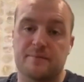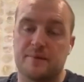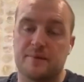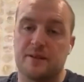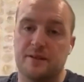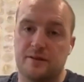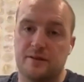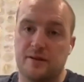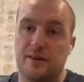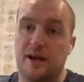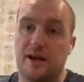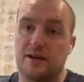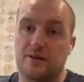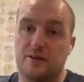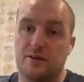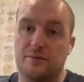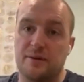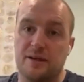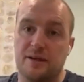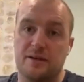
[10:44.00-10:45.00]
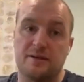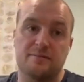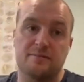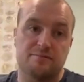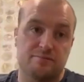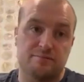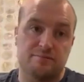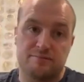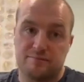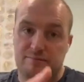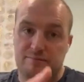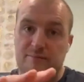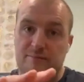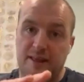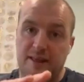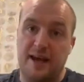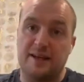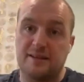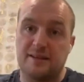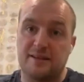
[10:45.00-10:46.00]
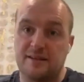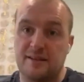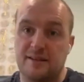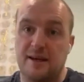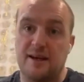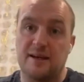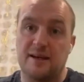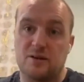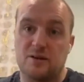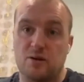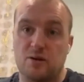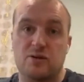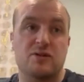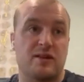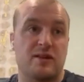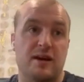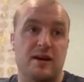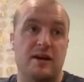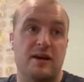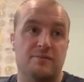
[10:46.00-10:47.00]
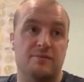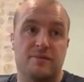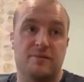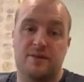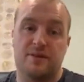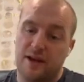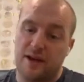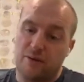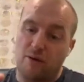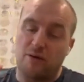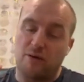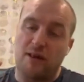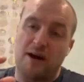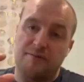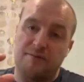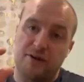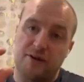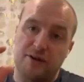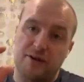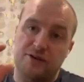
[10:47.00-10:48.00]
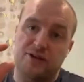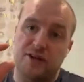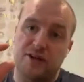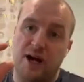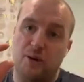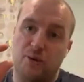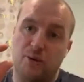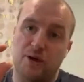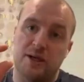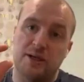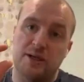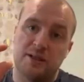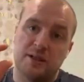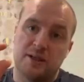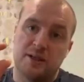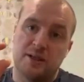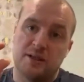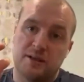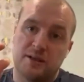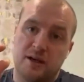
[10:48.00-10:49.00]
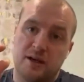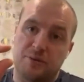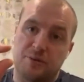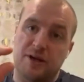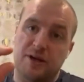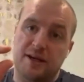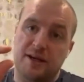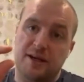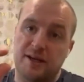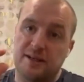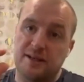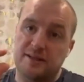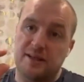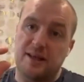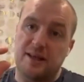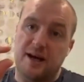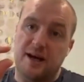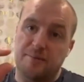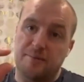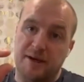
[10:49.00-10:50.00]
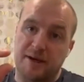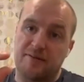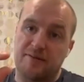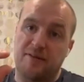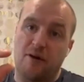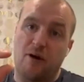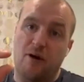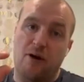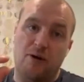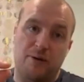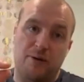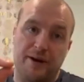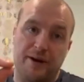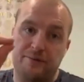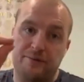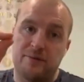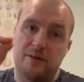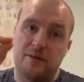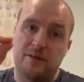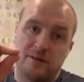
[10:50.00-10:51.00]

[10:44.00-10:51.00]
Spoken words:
going to be there to stay because they're on that verge now of breaking into that big four and